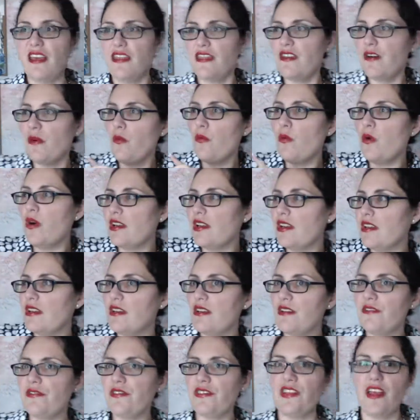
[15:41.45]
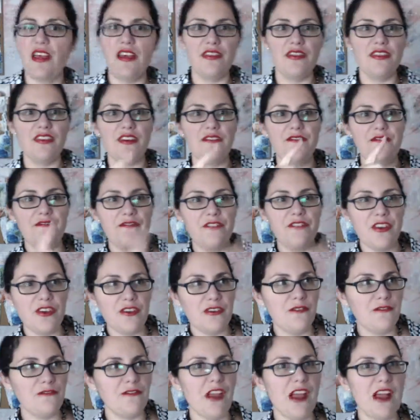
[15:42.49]
the what ifs, the
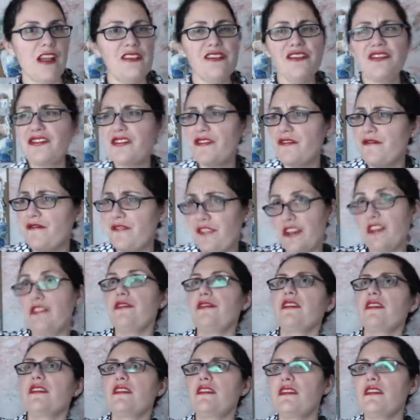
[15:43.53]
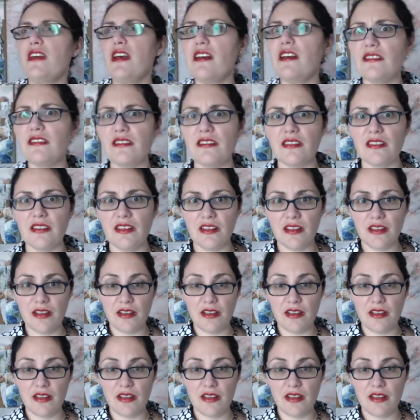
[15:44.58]
fear of failure, the fear of success.